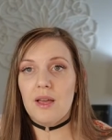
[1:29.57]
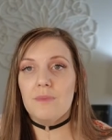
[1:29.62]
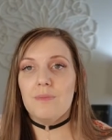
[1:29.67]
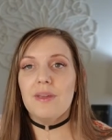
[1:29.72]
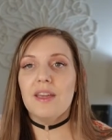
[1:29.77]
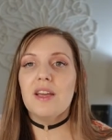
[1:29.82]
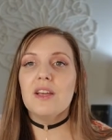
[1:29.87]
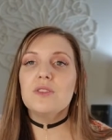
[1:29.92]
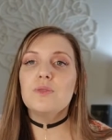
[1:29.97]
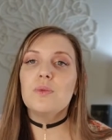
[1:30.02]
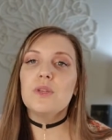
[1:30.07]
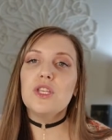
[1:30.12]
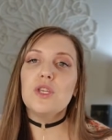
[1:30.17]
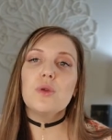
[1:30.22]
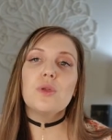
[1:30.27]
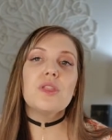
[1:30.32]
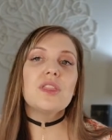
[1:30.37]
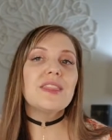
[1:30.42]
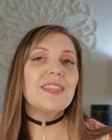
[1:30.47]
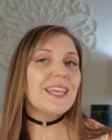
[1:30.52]
Because when
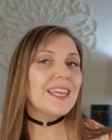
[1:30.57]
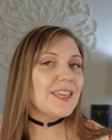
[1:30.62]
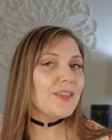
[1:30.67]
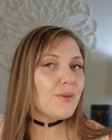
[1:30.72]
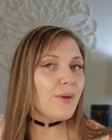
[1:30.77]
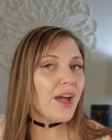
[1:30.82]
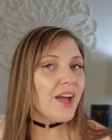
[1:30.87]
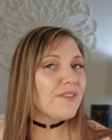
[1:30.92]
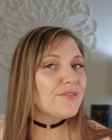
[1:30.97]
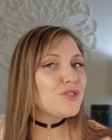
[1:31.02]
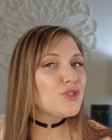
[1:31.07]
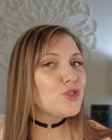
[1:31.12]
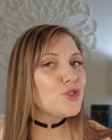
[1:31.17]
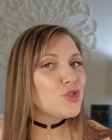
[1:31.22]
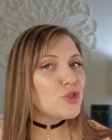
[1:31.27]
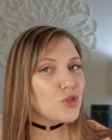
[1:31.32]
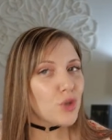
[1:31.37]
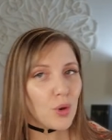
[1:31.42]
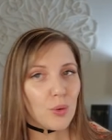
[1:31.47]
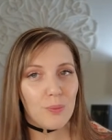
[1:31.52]
you think you have
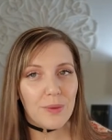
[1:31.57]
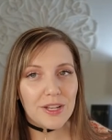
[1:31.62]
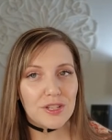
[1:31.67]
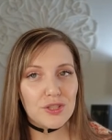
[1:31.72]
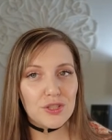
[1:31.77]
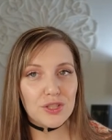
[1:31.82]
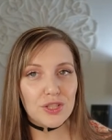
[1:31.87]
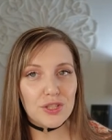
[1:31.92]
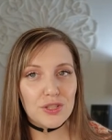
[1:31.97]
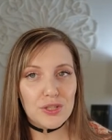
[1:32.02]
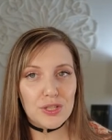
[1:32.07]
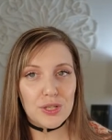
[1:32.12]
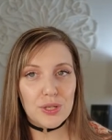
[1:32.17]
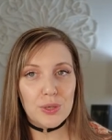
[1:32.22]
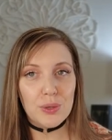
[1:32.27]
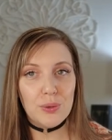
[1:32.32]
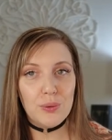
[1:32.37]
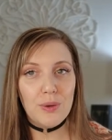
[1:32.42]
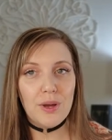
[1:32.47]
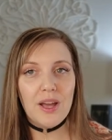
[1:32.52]
so much to
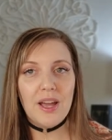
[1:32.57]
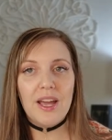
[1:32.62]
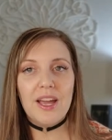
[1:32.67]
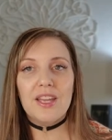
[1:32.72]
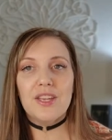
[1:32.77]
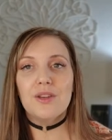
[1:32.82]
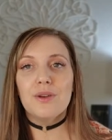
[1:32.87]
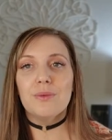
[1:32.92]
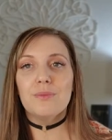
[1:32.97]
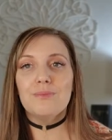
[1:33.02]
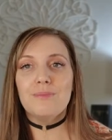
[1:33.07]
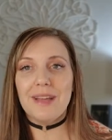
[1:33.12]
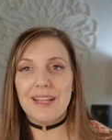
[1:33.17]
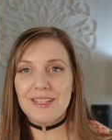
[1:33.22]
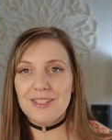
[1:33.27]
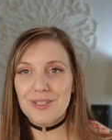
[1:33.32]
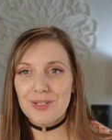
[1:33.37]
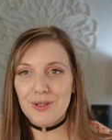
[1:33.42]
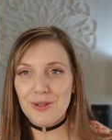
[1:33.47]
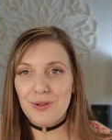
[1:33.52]
do, your
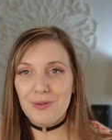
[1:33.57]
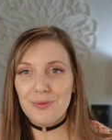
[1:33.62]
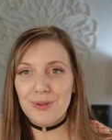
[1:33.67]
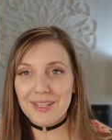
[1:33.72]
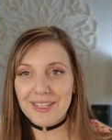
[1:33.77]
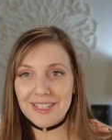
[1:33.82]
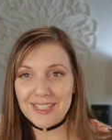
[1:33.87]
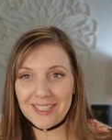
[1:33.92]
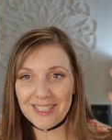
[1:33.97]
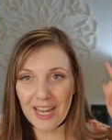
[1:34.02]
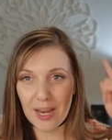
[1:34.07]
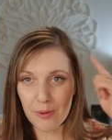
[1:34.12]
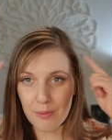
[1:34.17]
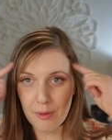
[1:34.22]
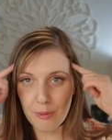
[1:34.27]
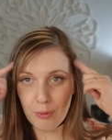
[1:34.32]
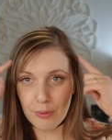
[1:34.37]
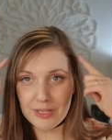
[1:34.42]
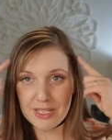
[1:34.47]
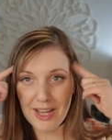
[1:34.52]
mental real estate,
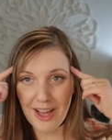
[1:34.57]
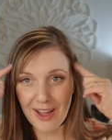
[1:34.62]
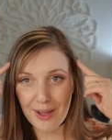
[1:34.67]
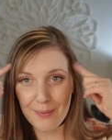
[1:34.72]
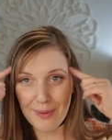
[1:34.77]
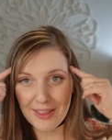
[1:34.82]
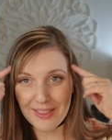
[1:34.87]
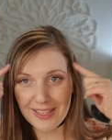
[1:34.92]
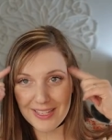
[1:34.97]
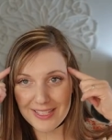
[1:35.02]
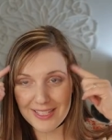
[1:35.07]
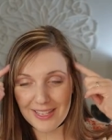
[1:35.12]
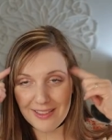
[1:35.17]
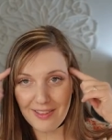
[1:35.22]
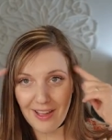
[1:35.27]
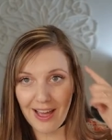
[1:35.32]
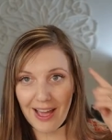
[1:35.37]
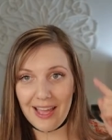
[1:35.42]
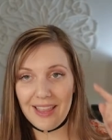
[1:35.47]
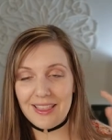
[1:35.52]
remember we talk about this a
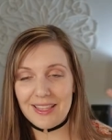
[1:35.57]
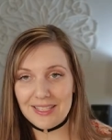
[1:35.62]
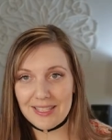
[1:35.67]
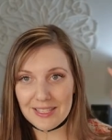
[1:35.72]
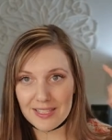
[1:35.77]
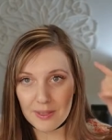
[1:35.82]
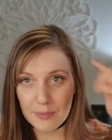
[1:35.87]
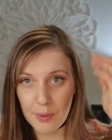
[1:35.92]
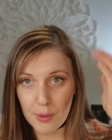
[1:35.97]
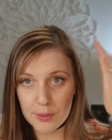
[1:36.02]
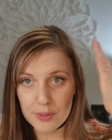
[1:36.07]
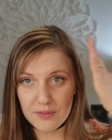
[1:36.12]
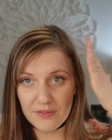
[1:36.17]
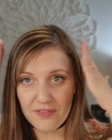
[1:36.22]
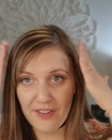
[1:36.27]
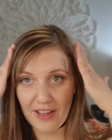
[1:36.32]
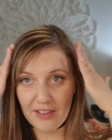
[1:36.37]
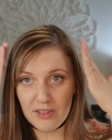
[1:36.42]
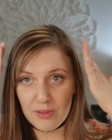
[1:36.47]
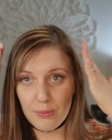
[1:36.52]
lot. This is the most
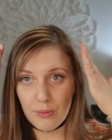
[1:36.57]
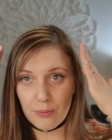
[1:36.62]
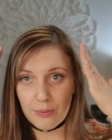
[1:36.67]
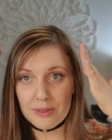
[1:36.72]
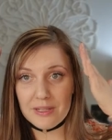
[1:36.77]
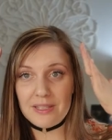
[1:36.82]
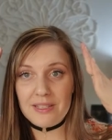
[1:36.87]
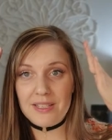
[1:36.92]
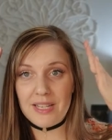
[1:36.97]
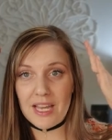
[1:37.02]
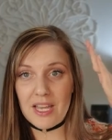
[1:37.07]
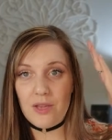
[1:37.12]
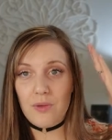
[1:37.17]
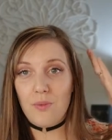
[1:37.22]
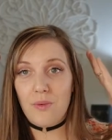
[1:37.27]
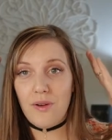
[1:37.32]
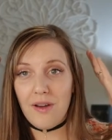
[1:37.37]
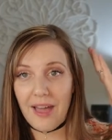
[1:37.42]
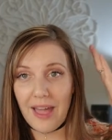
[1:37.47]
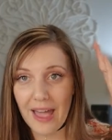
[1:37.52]
valuable real estate you
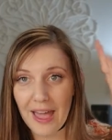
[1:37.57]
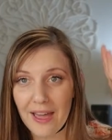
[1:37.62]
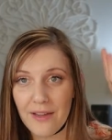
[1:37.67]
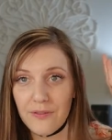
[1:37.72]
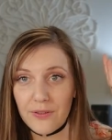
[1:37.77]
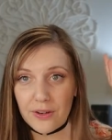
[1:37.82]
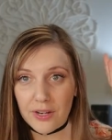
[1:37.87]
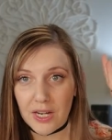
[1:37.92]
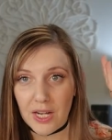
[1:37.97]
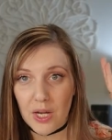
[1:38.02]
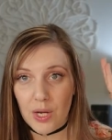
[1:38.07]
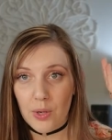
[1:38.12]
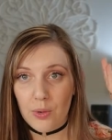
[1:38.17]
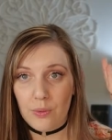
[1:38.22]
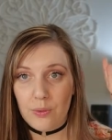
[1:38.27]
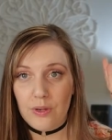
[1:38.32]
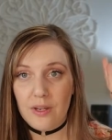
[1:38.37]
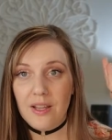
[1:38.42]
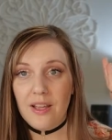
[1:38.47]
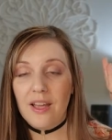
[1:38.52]
will ever
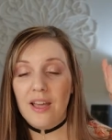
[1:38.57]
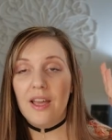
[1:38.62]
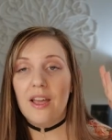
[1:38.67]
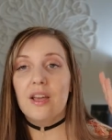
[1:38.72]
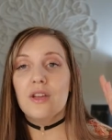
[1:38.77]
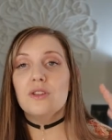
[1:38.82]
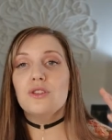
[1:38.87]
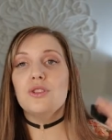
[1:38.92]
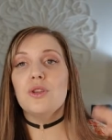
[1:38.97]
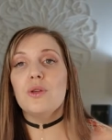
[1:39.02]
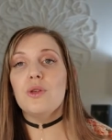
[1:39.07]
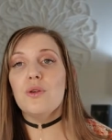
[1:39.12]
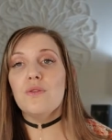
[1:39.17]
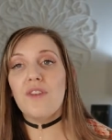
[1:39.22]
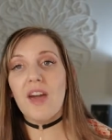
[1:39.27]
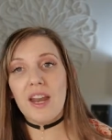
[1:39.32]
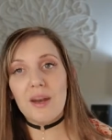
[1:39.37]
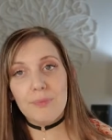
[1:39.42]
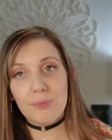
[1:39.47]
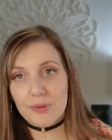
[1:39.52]
own. So you've
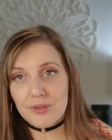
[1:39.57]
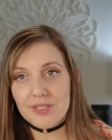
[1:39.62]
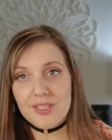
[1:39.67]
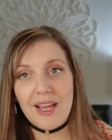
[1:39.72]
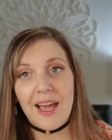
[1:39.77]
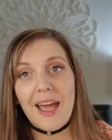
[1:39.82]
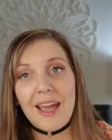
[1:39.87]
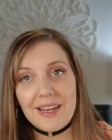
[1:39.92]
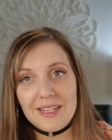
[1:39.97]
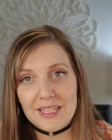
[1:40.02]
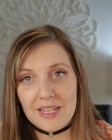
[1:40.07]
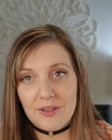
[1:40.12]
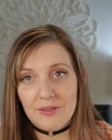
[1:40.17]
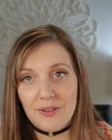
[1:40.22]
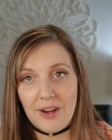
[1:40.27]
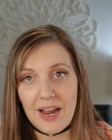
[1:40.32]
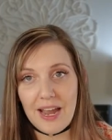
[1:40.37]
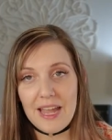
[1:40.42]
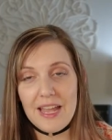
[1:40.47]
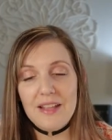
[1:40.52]
got to protect it,
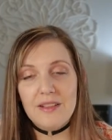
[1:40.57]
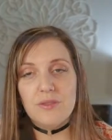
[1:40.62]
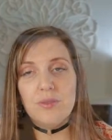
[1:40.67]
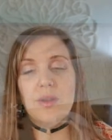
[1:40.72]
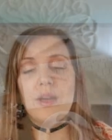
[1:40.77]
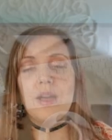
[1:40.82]
right?